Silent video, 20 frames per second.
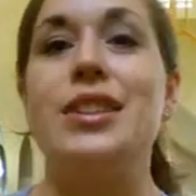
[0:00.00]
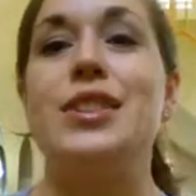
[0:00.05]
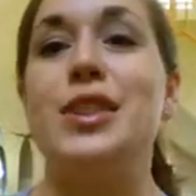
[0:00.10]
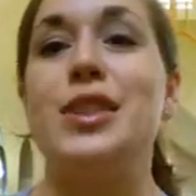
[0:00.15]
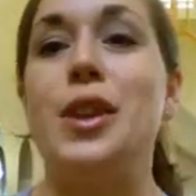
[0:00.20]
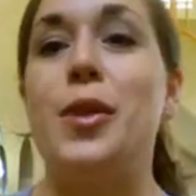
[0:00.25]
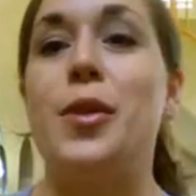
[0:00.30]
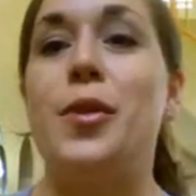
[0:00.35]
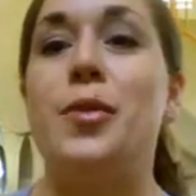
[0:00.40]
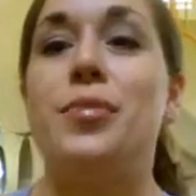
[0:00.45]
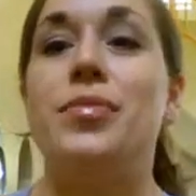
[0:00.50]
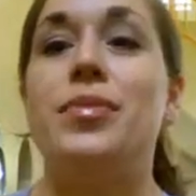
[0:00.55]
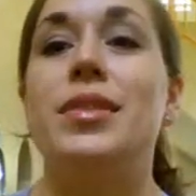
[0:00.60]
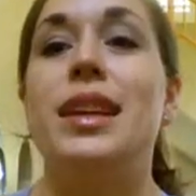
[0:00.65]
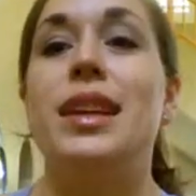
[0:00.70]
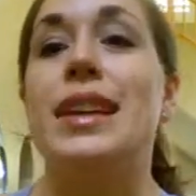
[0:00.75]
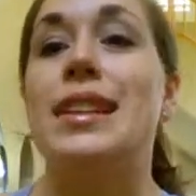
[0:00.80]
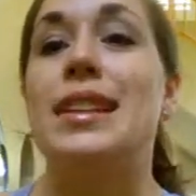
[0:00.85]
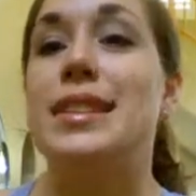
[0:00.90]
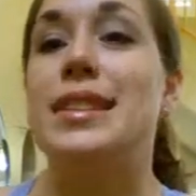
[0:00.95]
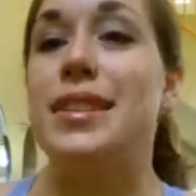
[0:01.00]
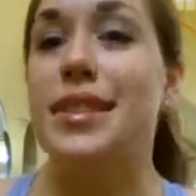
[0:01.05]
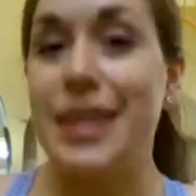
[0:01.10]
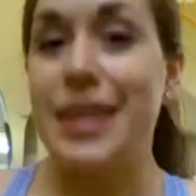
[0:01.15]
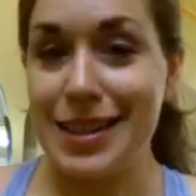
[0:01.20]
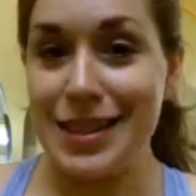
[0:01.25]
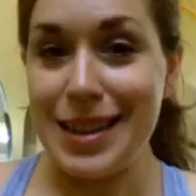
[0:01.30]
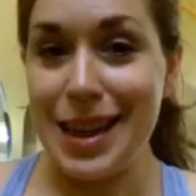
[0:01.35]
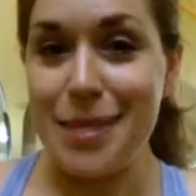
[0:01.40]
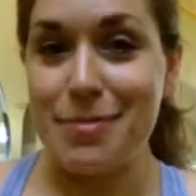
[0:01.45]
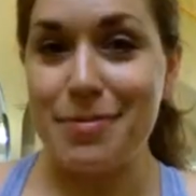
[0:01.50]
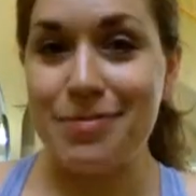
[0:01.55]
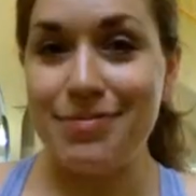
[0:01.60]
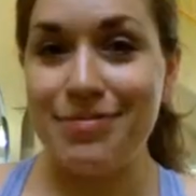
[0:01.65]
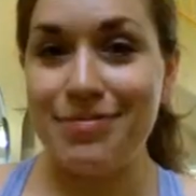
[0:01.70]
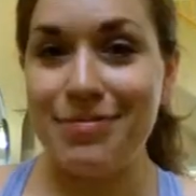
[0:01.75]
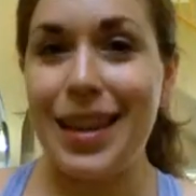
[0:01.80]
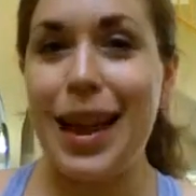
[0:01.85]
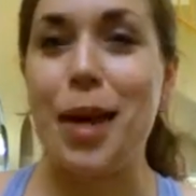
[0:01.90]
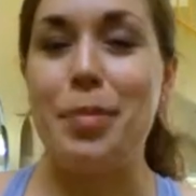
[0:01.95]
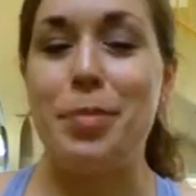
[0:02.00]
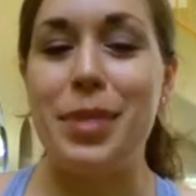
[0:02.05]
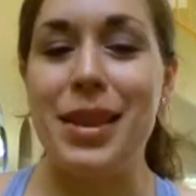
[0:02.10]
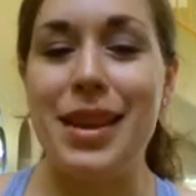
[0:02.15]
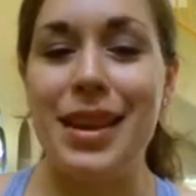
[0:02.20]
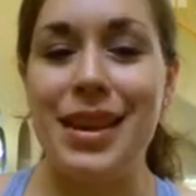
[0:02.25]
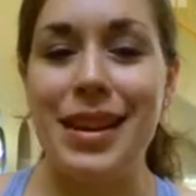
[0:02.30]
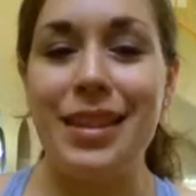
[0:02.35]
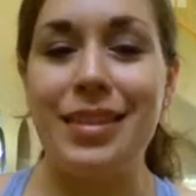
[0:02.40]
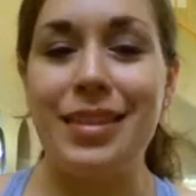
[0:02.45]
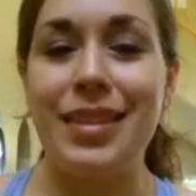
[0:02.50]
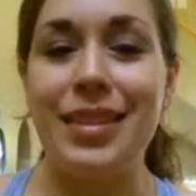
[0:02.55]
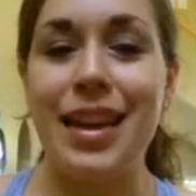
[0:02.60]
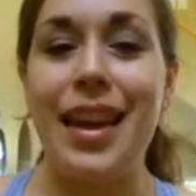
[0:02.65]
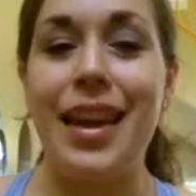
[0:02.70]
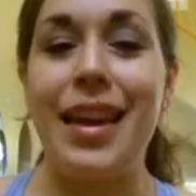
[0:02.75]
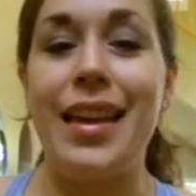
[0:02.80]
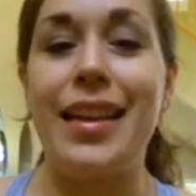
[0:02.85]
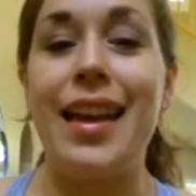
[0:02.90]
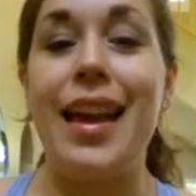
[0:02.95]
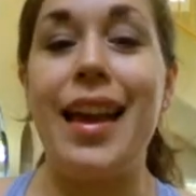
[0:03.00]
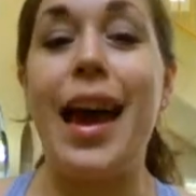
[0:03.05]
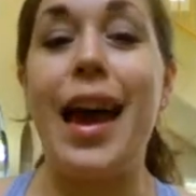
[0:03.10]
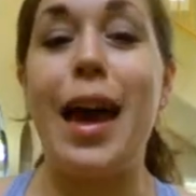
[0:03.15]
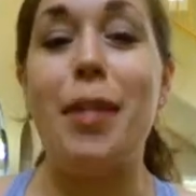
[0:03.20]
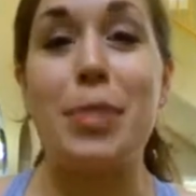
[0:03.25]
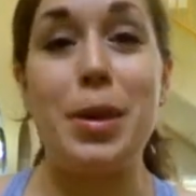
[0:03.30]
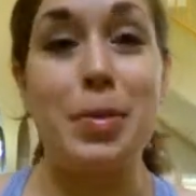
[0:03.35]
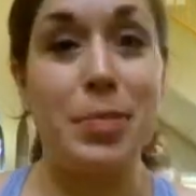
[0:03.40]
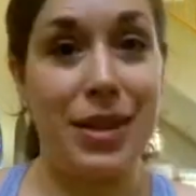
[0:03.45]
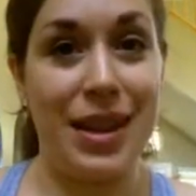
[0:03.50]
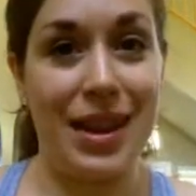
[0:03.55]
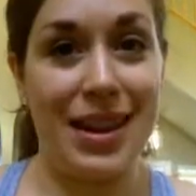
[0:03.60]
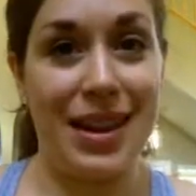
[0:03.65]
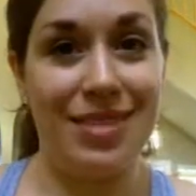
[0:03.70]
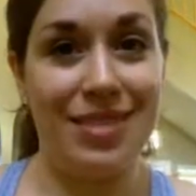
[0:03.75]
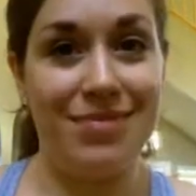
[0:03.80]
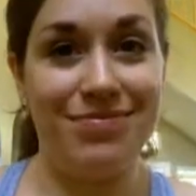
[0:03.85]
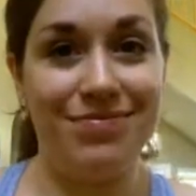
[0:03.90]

So until next time, happy eating and happy planning.